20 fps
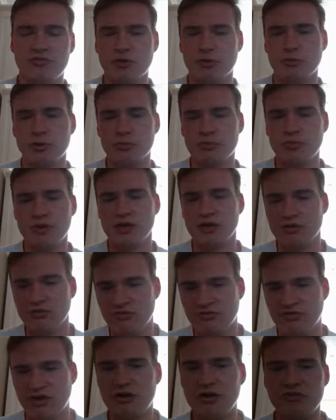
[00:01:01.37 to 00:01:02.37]
would be
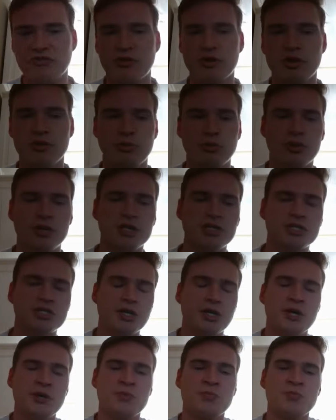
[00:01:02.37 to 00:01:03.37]
very, very bullish,
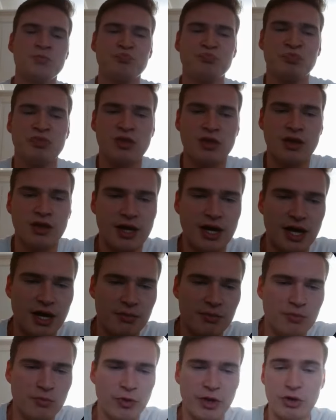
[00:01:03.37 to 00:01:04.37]

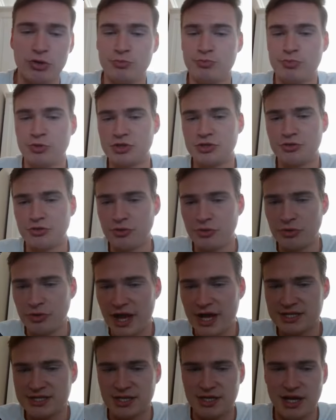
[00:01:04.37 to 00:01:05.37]
we could push through
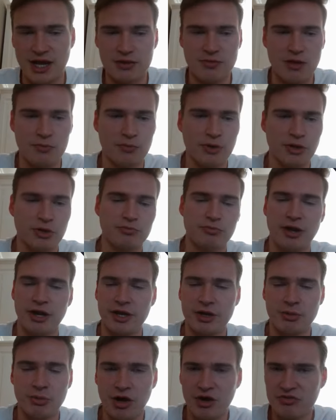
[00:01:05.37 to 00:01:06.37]
that and we could
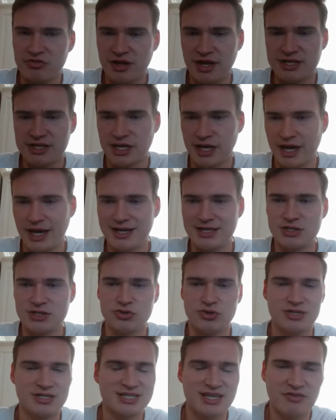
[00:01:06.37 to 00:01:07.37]
break above that and get
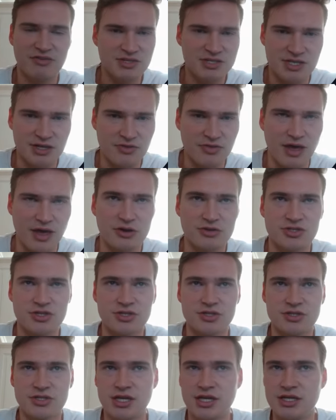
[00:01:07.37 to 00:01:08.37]
into the
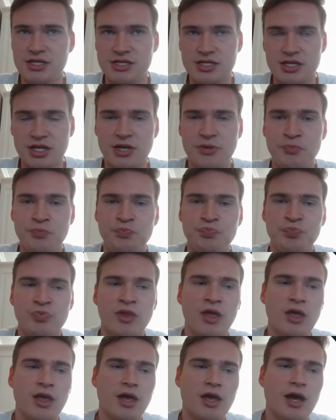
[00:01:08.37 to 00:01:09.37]
70,000 easily.
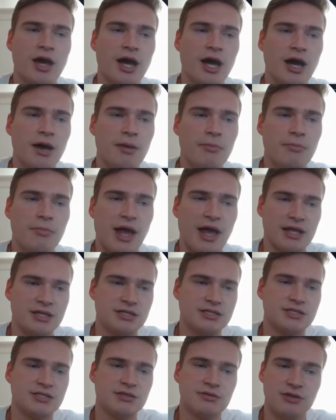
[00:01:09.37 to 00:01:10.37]

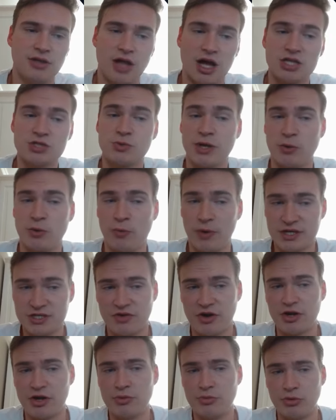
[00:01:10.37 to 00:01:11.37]
And last week was
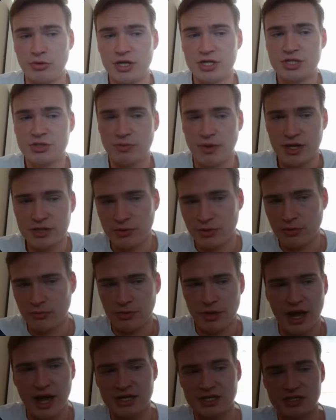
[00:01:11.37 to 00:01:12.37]
very bullish, right?
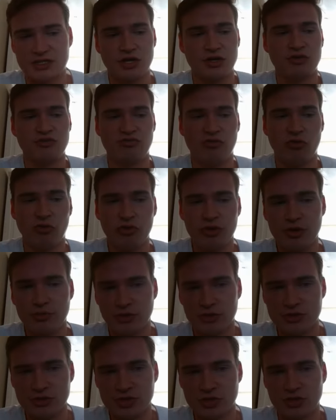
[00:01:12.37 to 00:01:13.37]
We had a ton of volume
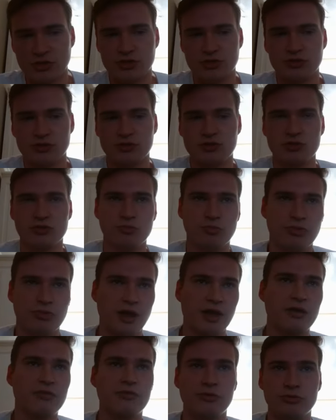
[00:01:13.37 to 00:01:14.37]
also to
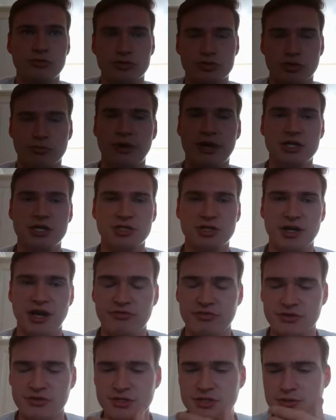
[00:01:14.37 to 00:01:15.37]
break through some major
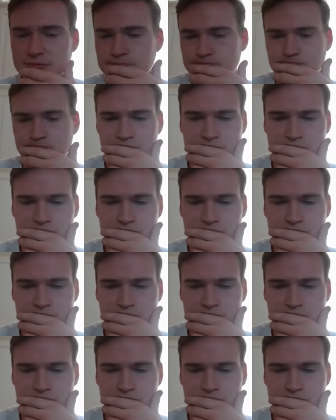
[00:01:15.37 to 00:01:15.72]
levels.